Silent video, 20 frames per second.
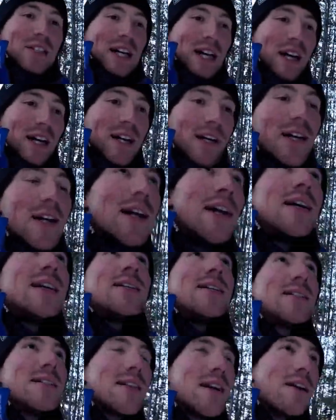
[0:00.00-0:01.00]
blue sky,
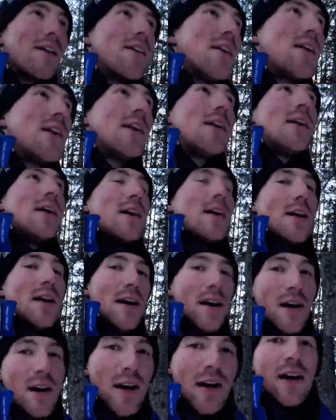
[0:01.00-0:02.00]
so
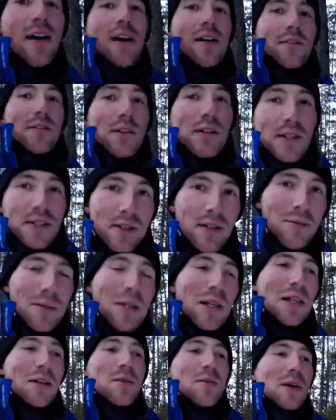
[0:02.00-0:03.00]
hopefully it'll
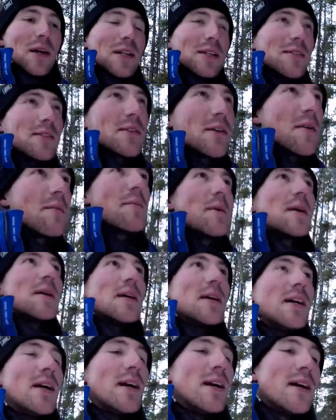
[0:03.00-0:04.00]
still be clear when we get to the top.
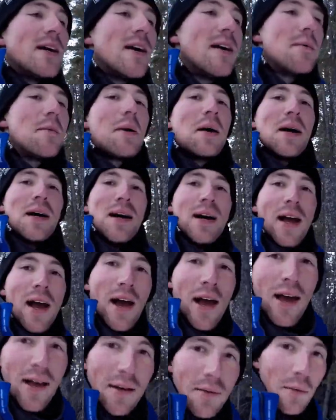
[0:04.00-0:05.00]
You
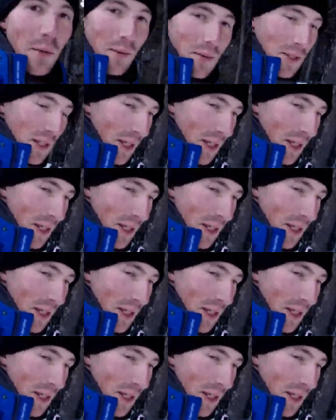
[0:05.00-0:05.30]
can